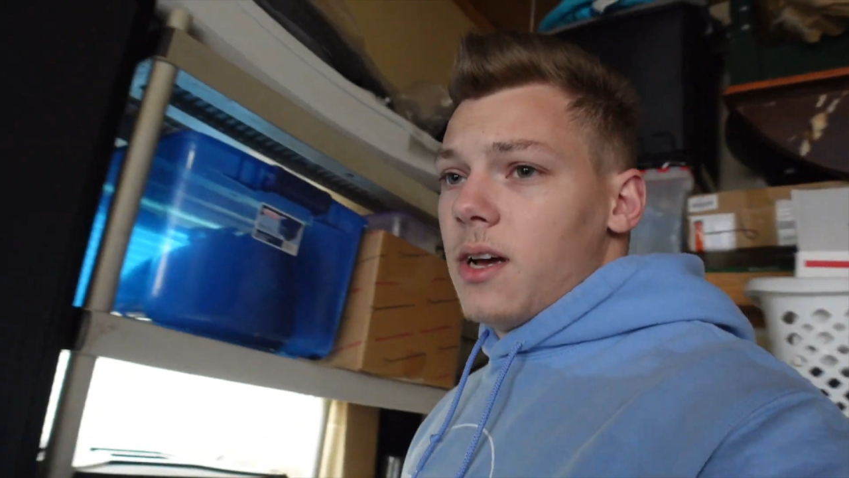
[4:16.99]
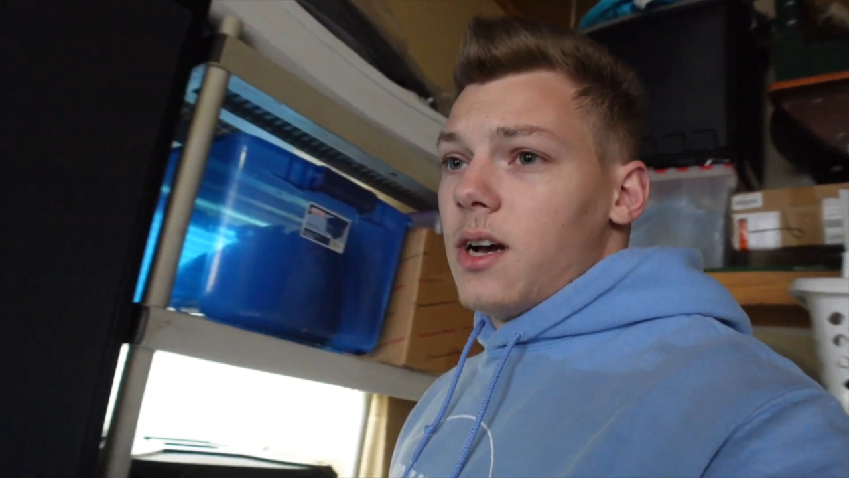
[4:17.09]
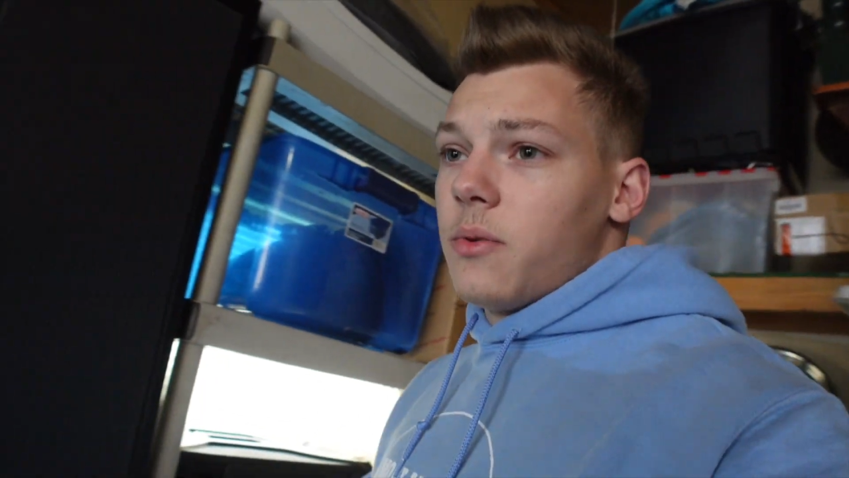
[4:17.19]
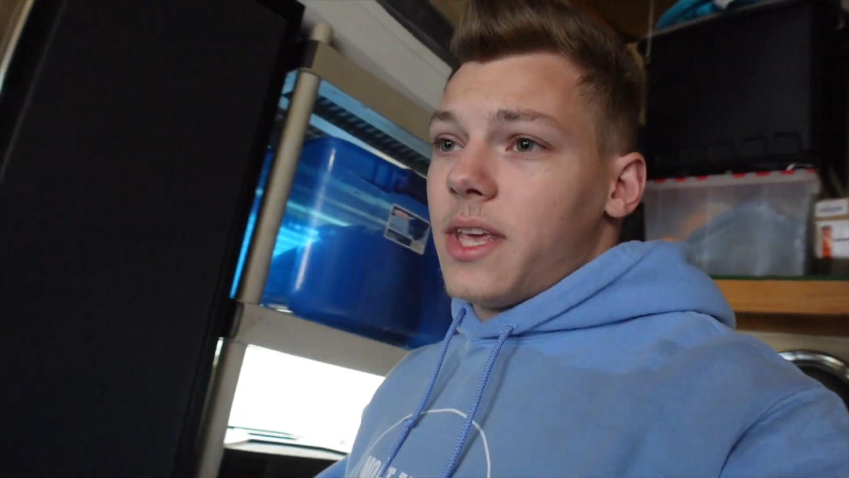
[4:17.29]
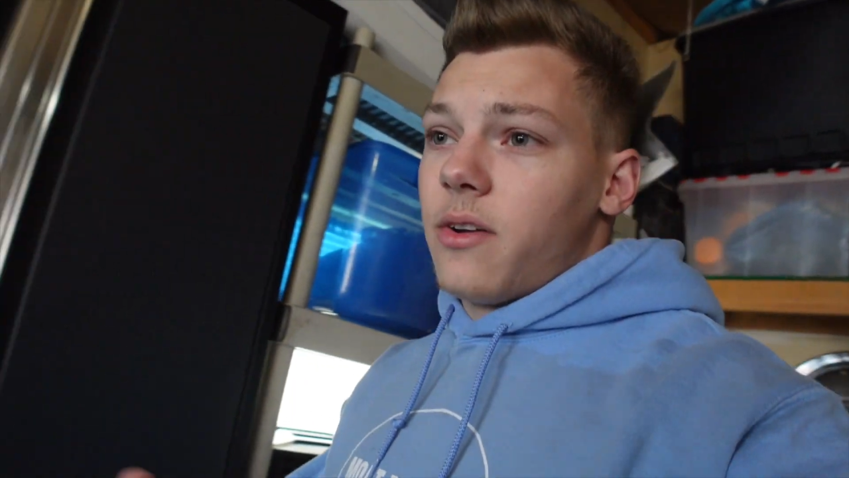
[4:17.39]

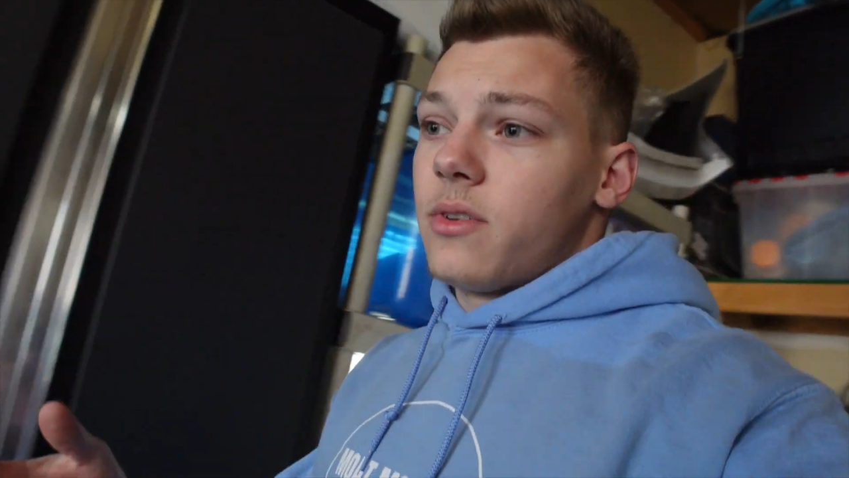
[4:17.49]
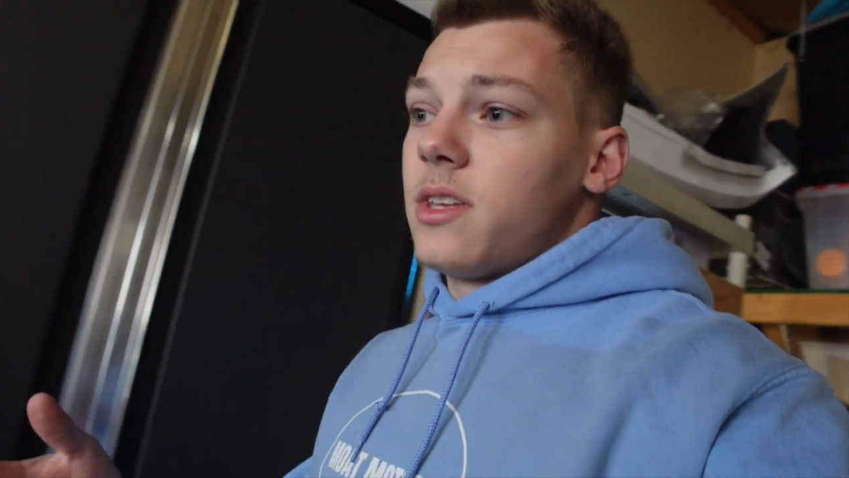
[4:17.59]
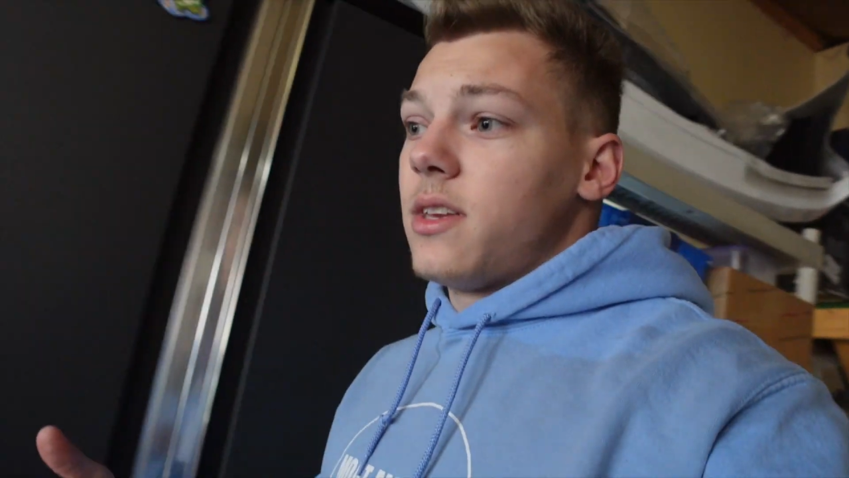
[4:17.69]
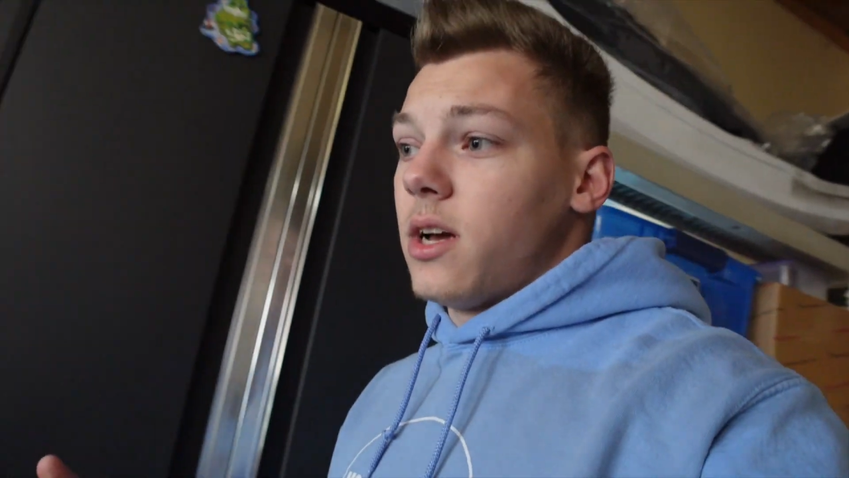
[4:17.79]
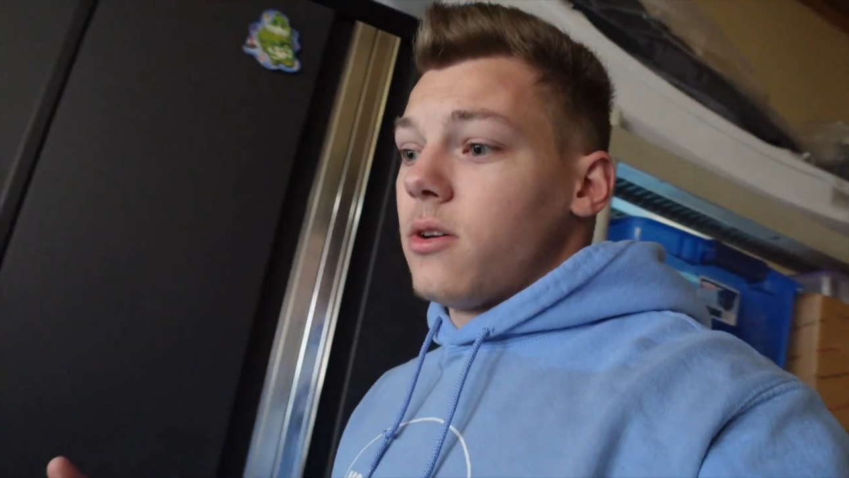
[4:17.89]
we can't really
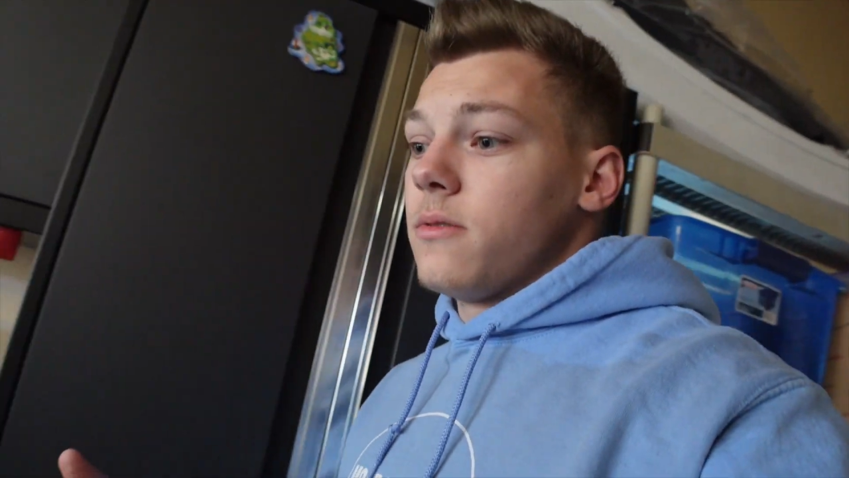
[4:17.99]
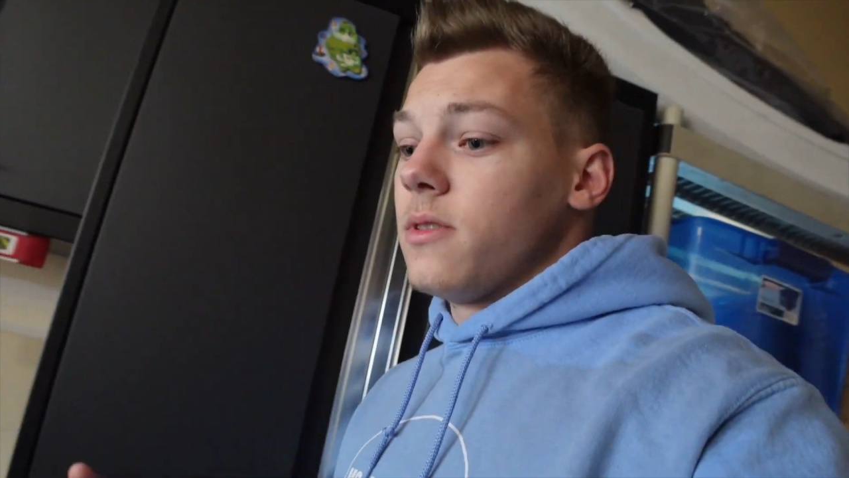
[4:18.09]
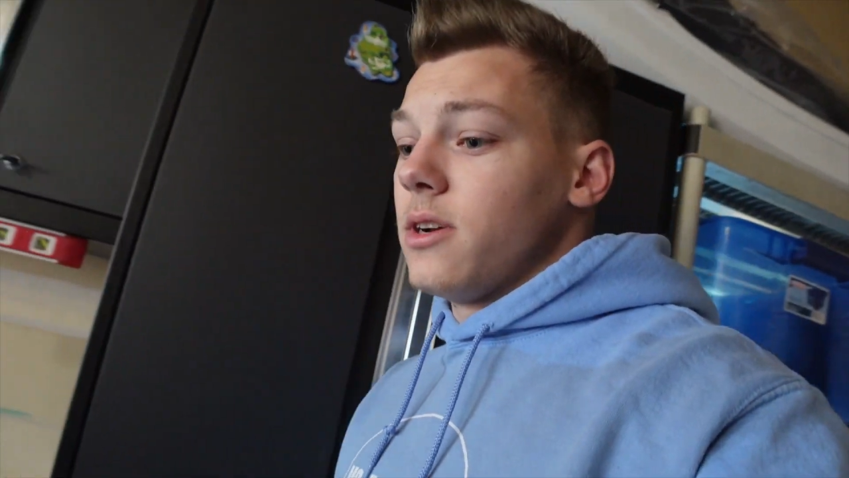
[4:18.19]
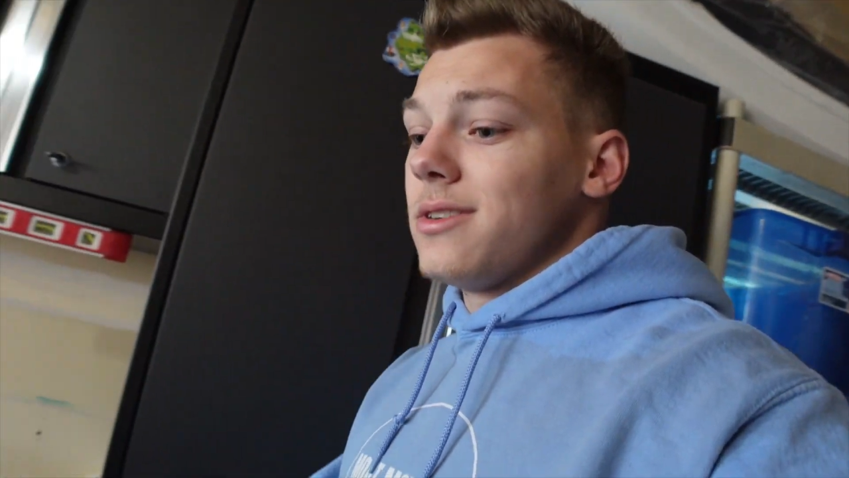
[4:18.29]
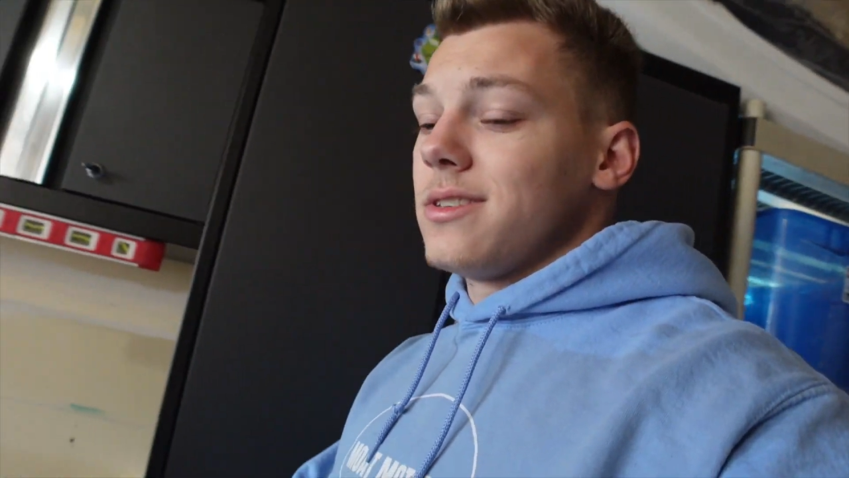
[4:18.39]
tell.
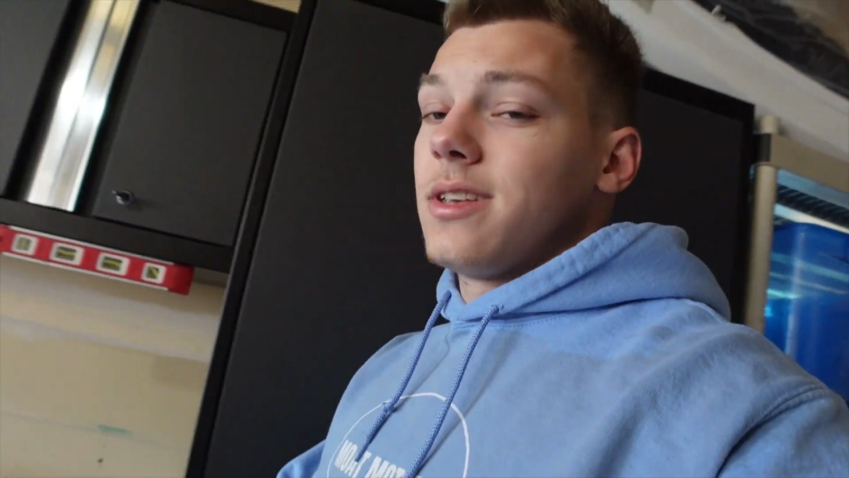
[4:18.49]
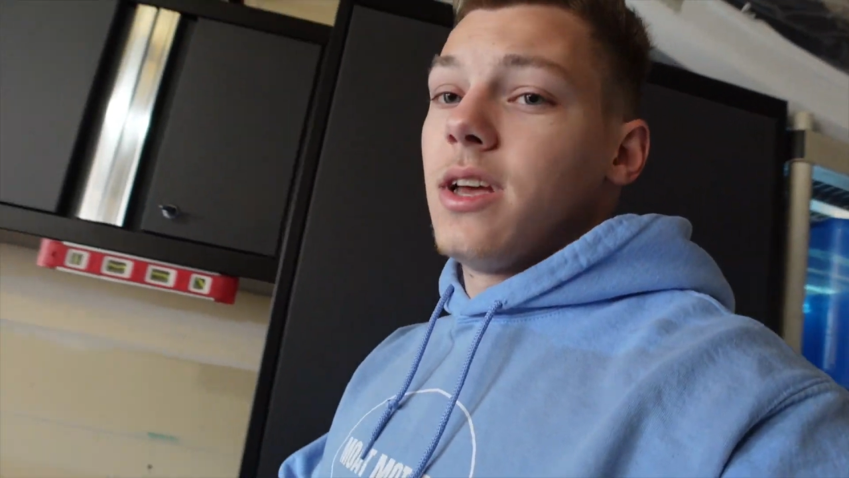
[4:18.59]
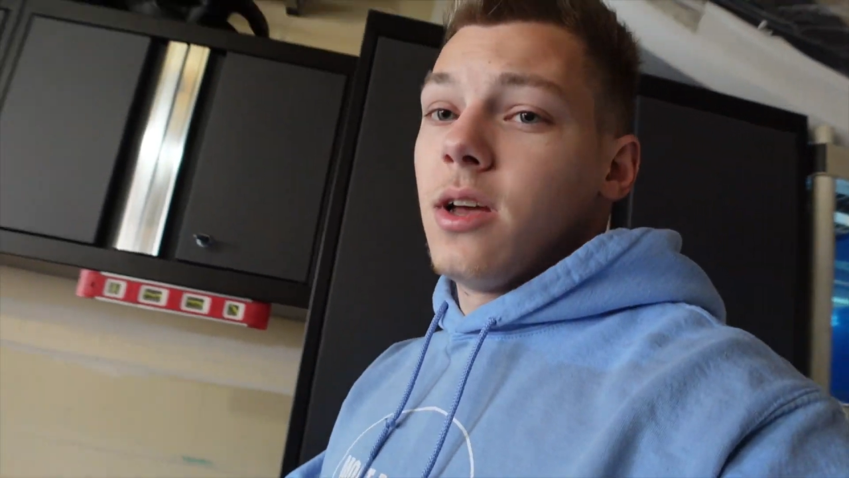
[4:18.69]
There is